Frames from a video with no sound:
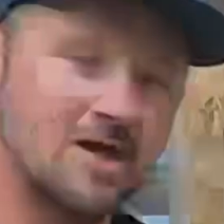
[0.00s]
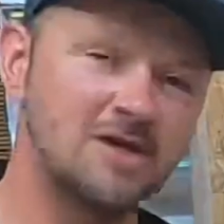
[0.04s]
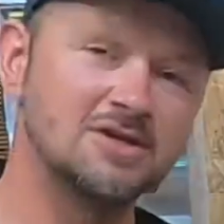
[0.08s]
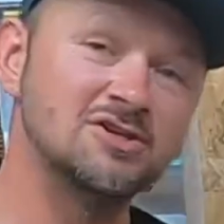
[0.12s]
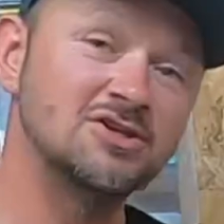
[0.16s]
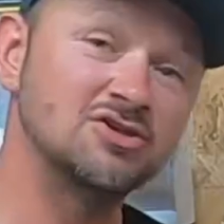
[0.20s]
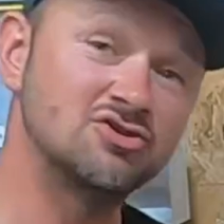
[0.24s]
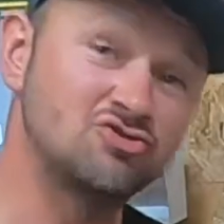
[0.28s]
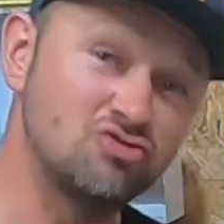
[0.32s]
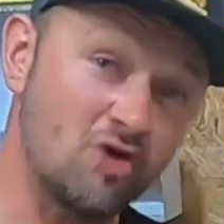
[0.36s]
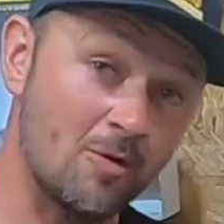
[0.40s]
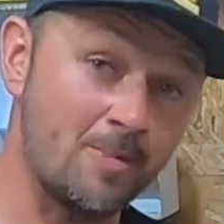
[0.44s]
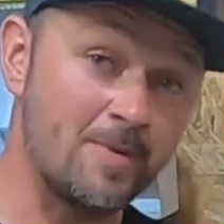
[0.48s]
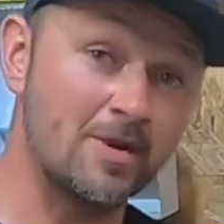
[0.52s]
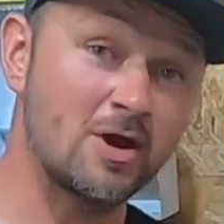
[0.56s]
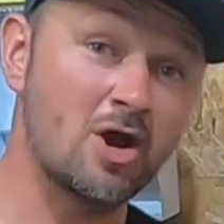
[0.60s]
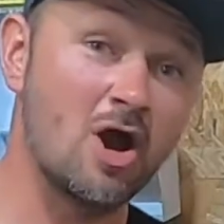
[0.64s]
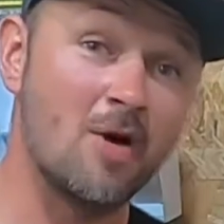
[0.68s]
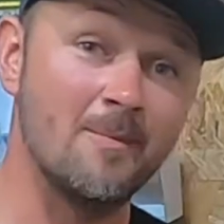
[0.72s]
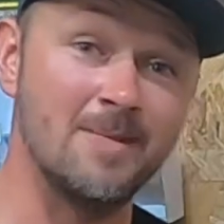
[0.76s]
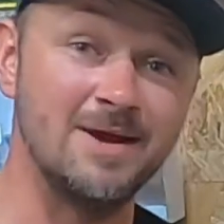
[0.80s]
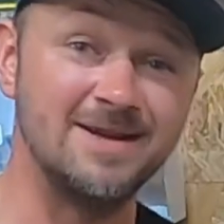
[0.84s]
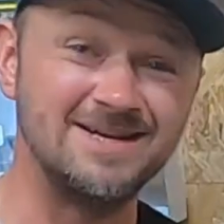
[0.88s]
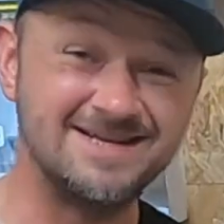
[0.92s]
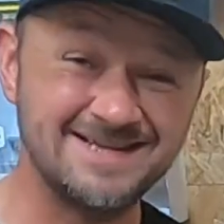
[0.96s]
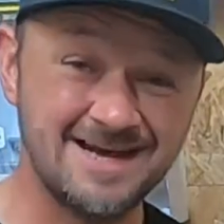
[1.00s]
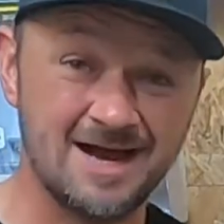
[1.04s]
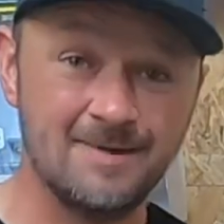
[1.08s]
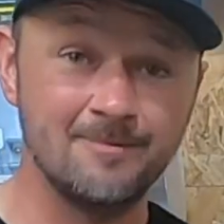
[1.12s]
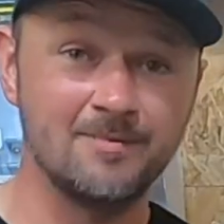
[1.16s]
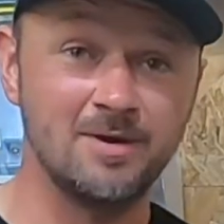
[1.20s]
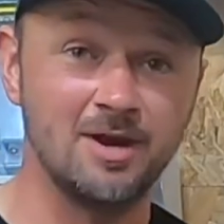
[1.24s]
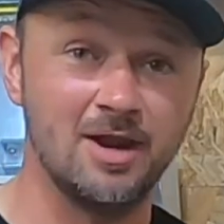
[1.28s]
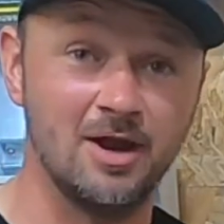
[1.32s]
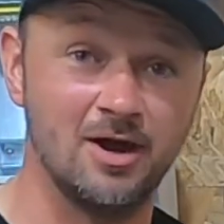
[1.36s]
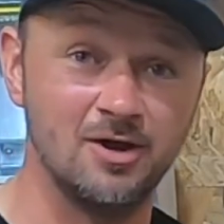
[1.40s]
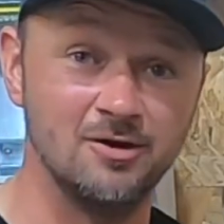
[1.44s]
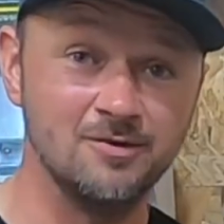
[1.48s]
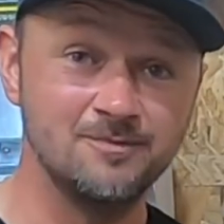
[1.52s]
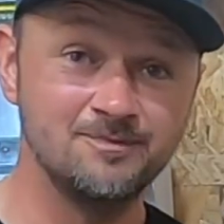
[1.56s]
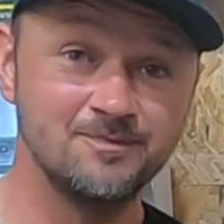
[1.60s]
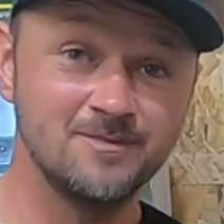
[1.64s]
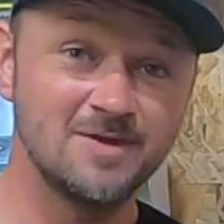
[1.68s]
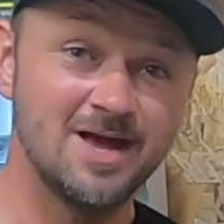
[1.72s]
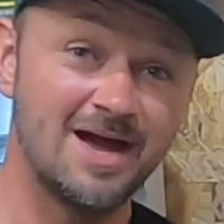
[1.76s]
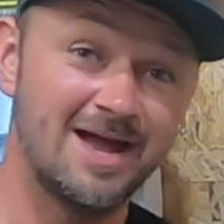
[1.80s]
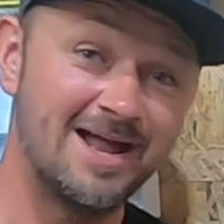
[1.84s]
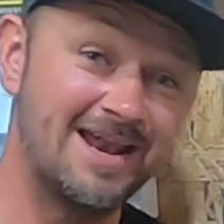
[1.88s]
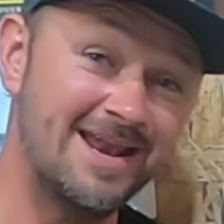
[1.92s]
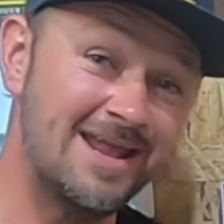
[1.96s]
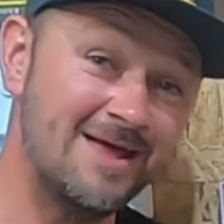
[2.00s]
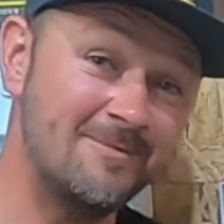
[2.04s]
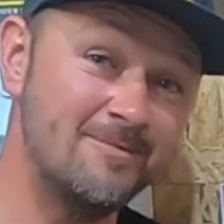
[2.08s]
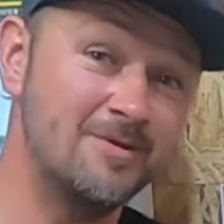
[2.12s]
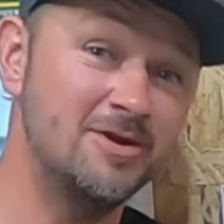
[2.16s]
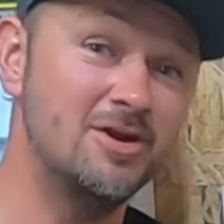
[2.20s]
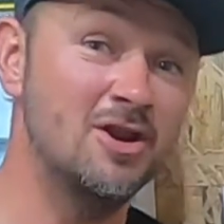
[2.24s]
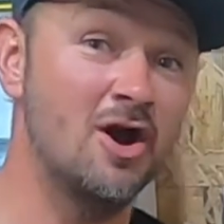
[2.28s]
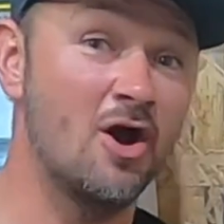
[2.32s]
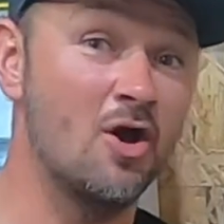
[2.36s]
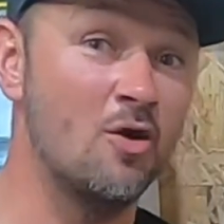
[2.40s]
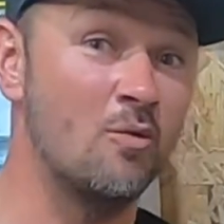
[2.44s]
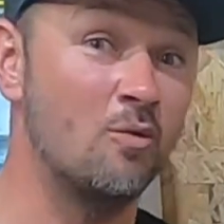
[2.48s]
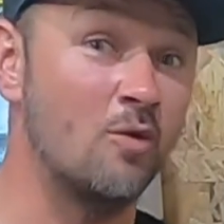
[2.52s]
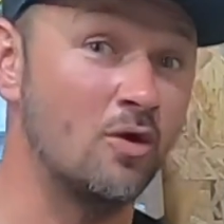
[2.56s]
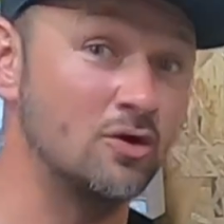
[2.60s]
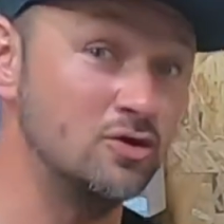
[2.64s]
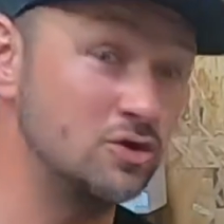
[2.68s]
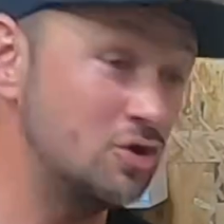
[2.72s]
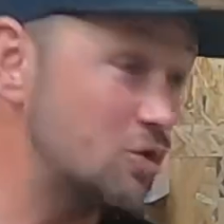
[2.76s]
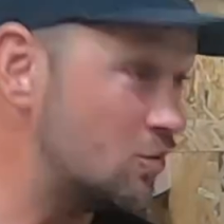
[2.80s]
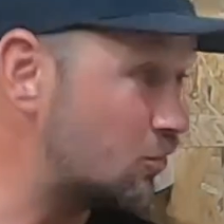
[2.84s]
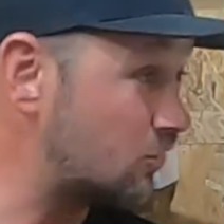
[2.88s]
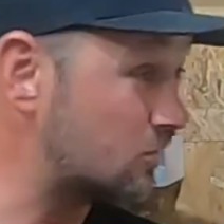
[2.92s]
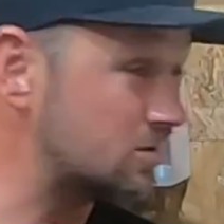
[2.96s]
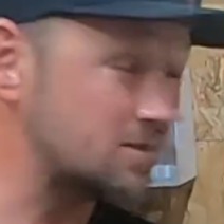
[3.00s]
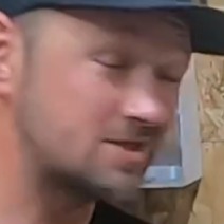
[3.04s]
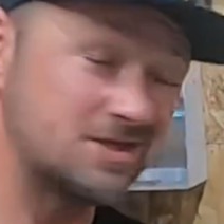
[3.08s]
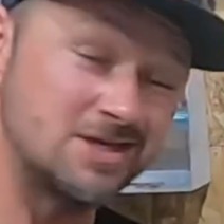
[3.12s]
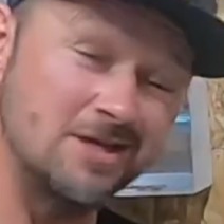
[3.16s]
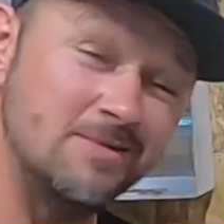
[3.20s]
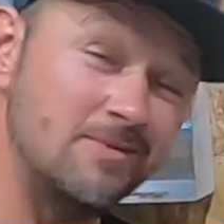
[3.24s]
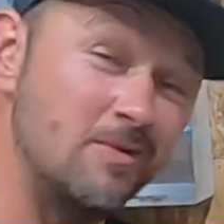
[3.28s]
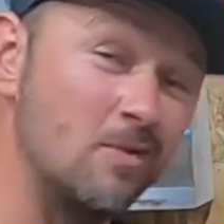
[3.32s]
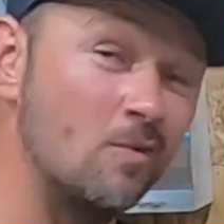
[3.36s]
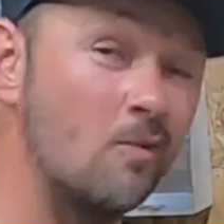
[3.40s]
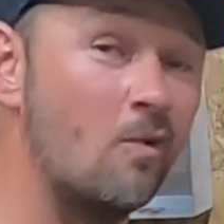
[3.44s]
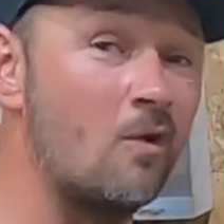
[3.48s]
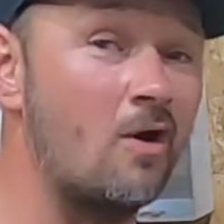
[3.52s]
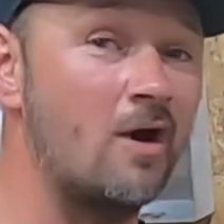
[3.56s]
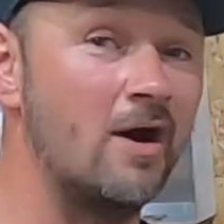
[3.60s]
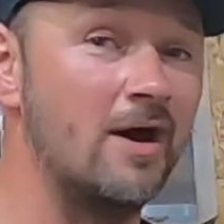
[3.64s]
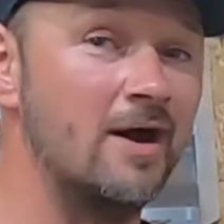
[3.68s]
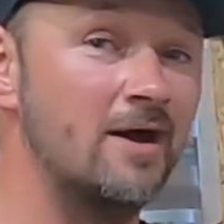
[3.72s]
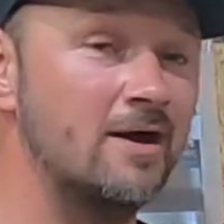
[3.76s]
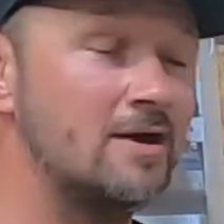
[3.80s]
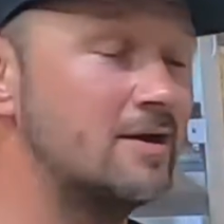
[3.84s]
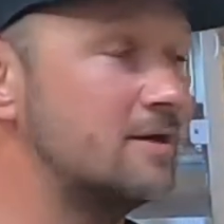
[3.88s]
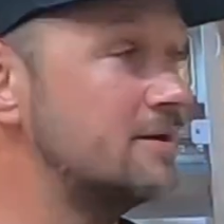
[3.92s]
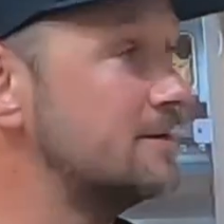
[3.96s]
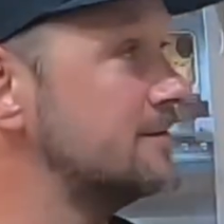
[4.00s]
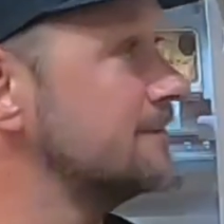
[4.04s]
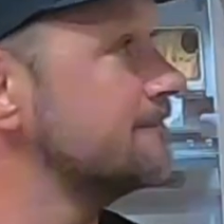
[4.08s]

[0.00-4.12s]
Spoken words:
So drop a comment down below and let me know what you want to see me wire